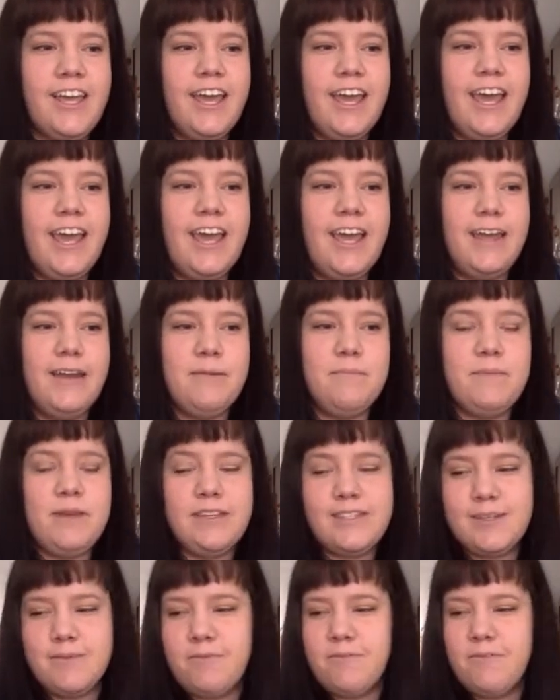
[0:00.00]
and
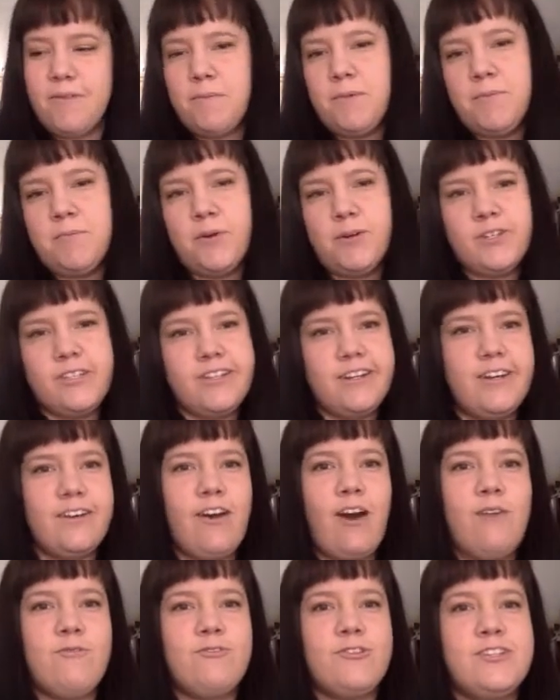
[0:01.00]
meet some of them in person at
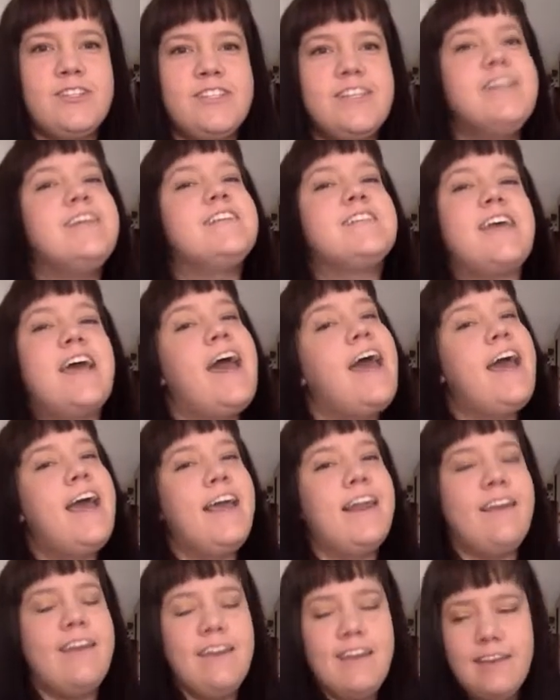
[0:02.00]
conferences
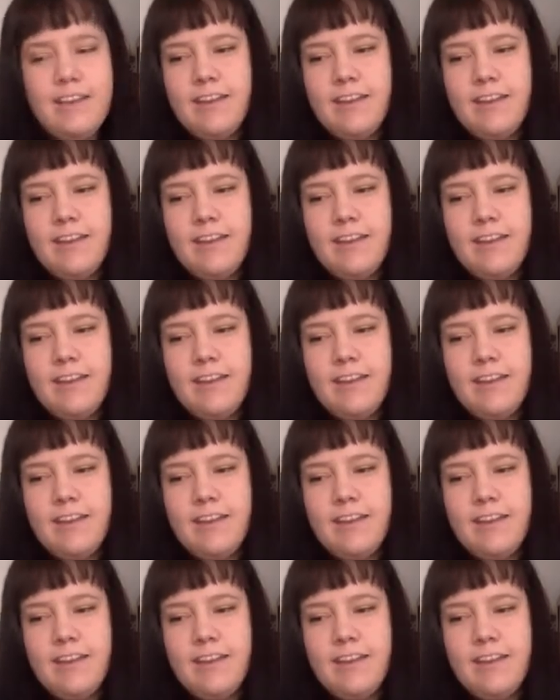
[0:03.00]
and